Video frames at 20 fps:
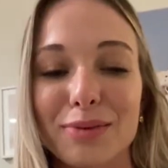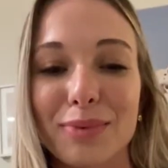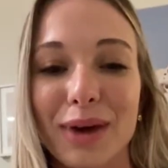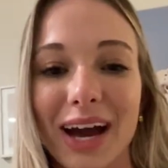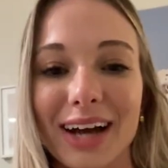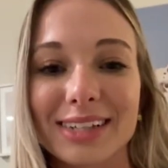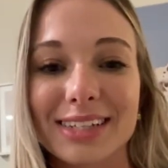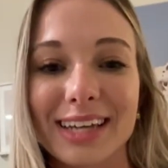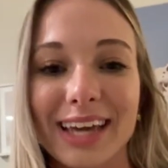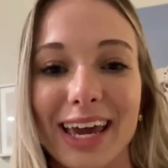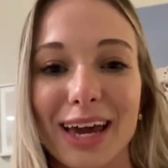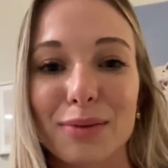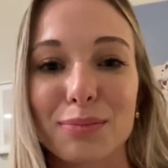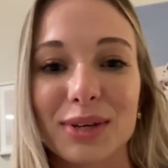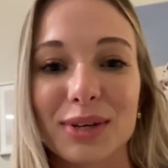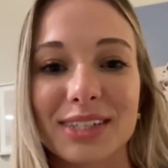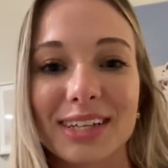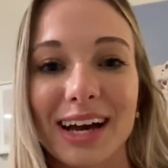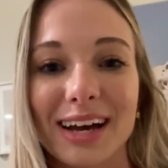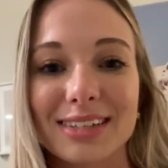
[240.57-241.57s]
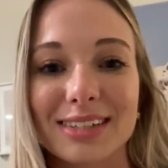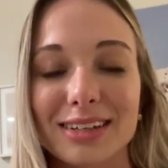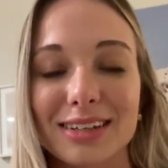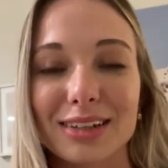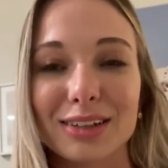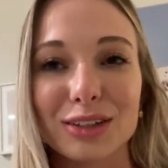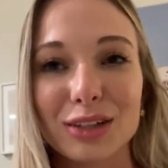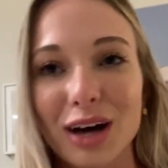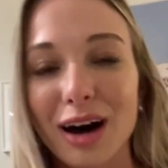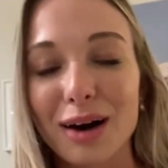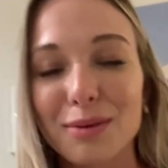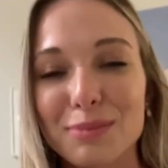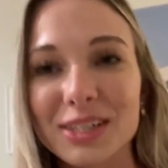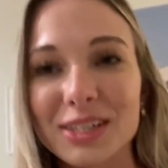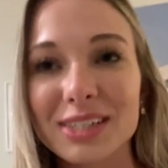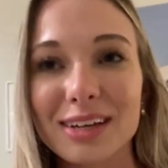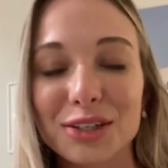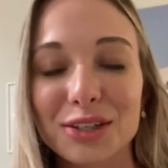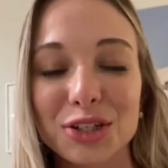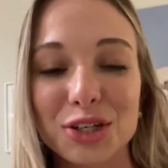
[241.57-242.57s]
back to campus as an alum
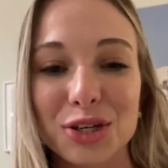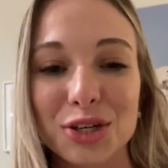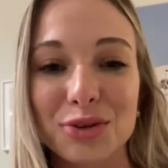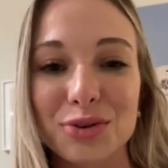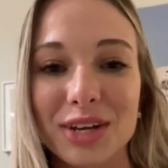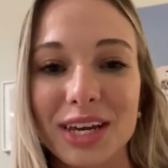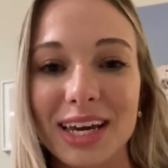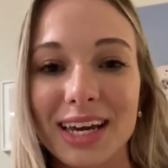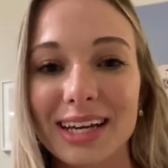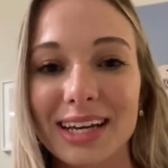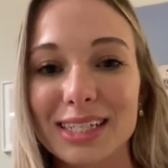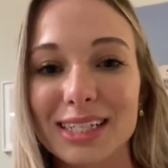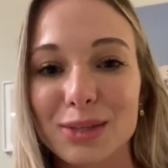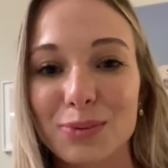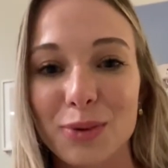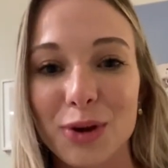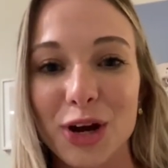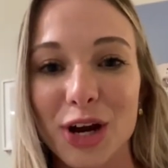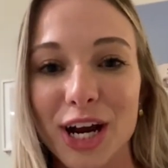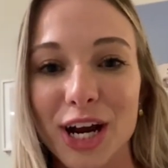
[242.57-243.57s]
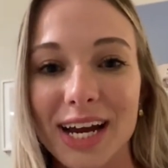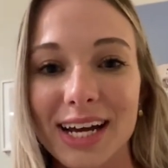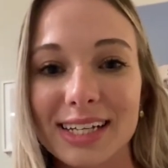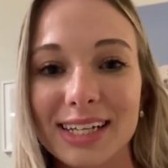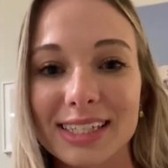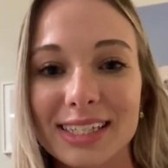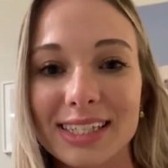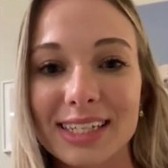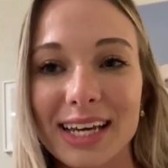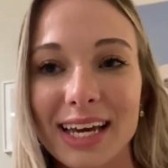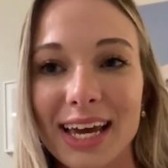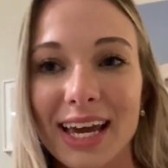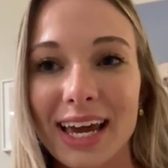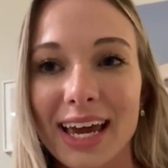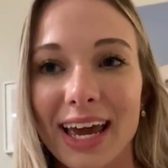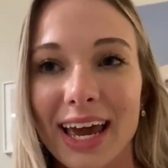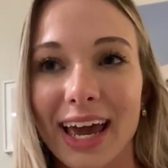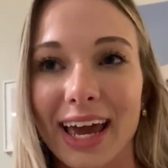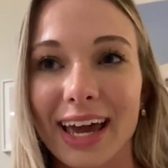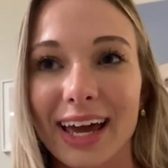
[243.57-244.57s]
is such a unique experience,
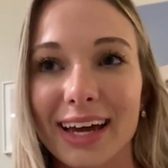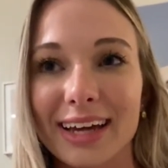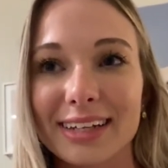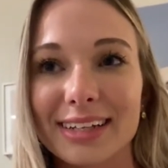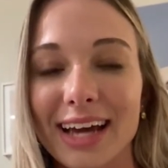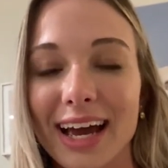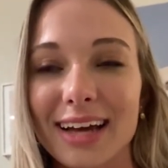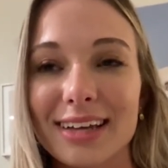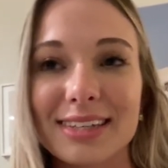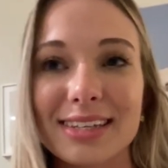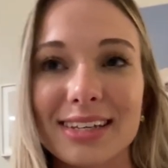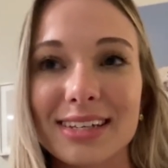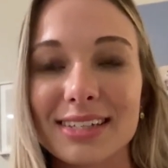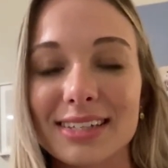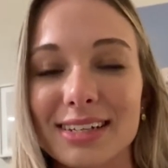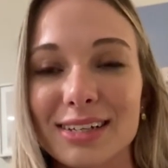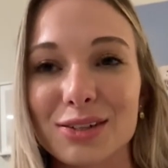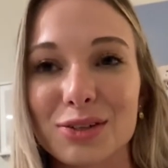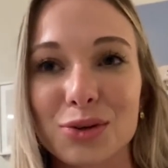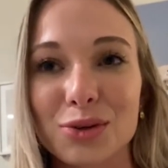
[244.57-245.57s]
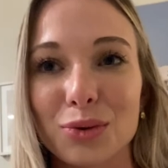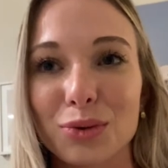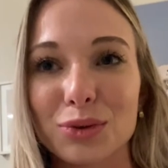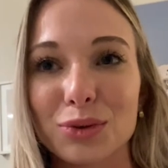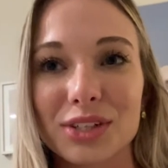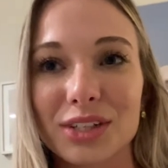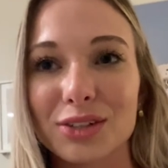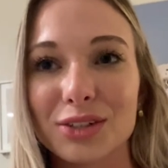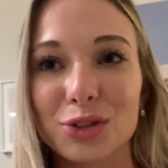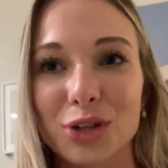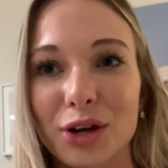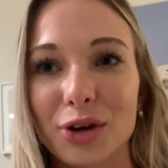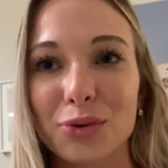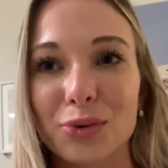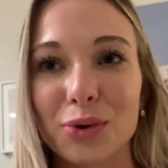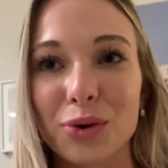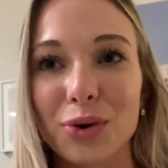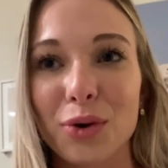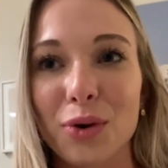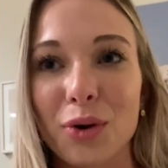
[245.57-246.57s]
and SEC schools in
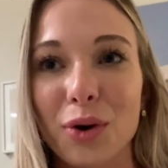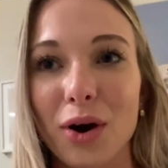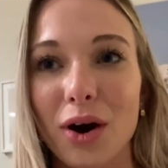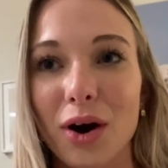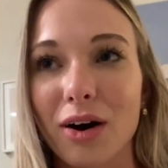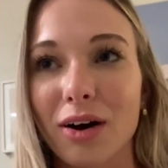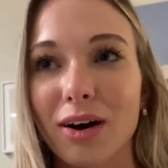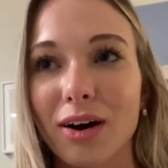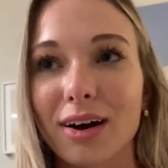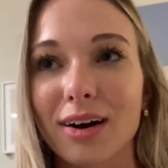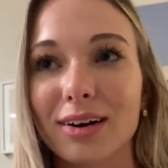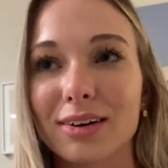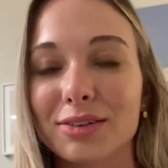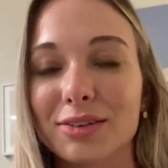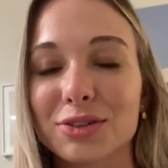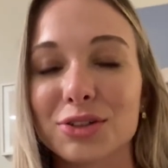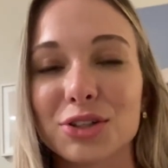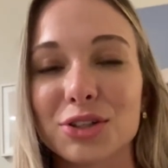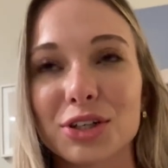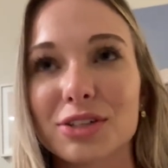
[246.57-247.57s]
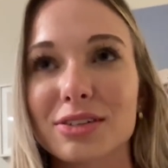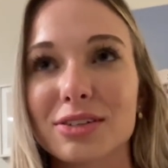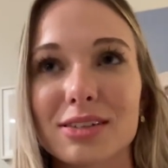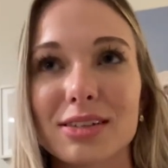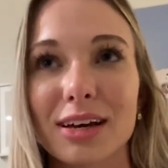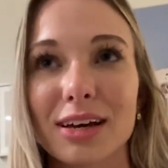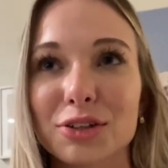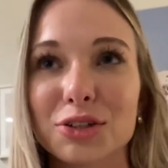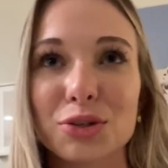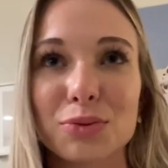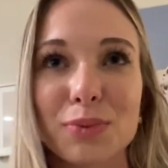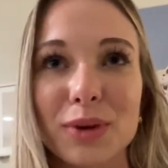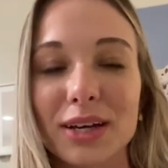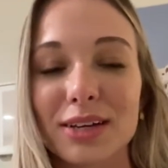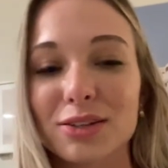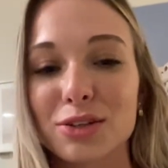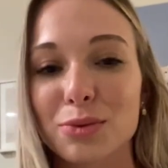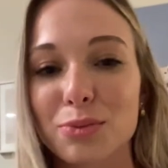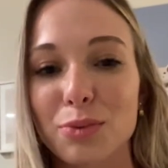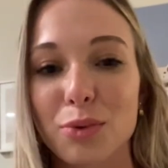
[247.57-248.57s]
general are just such big
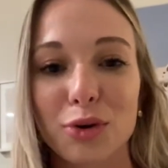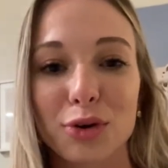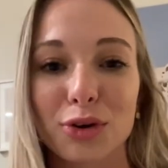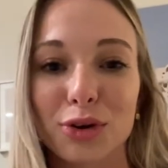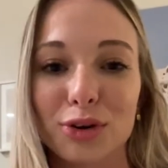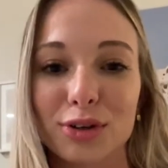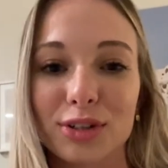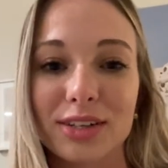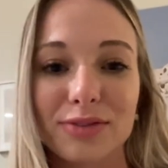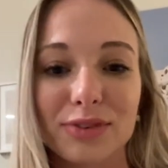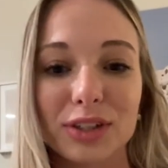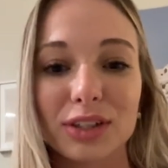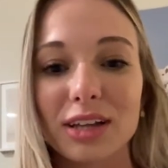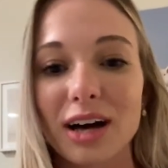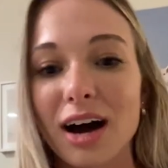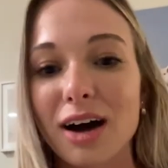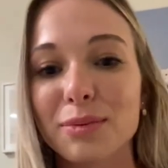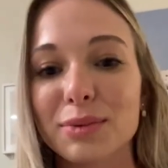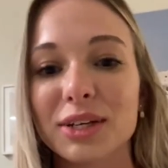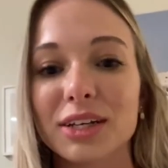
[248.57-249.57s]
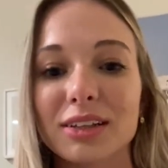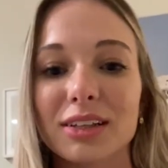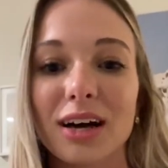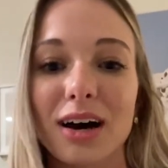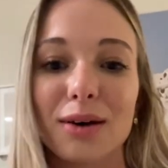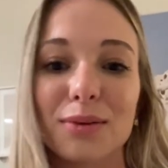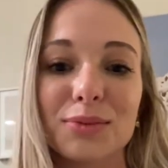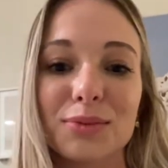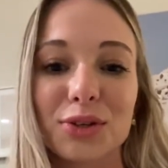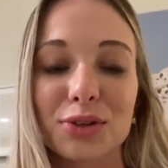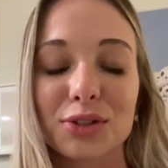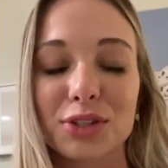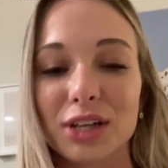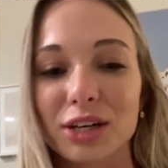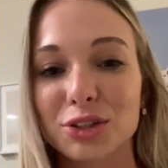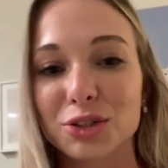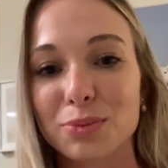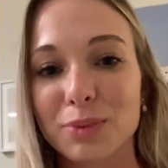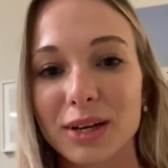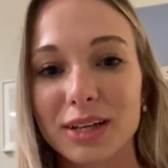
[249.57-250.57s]
supporters of alum, and alums are
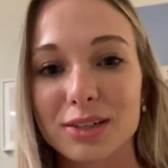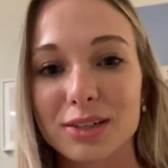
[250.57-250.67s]
such big